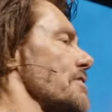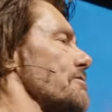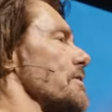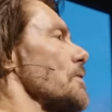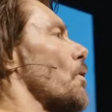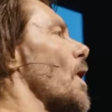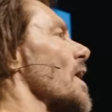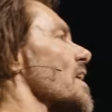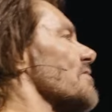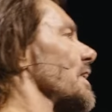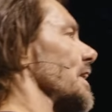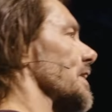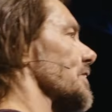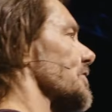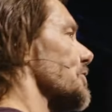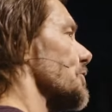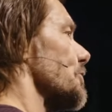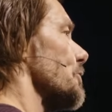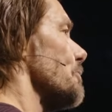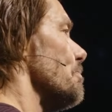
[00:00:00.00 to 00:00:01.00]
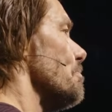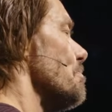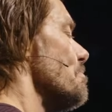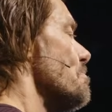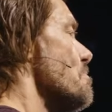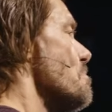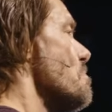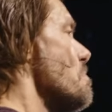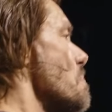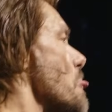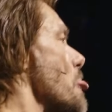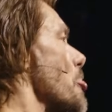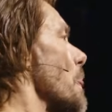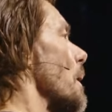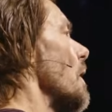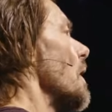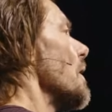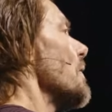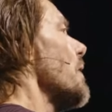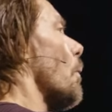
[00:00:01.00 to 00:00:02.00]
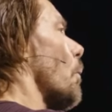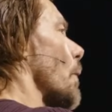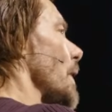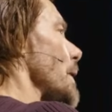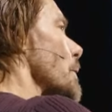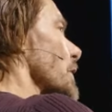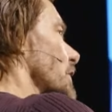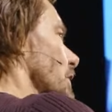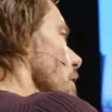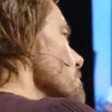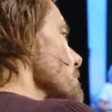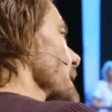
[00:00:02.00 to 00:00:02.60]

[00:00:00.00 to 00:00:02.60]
and every one of us, that we would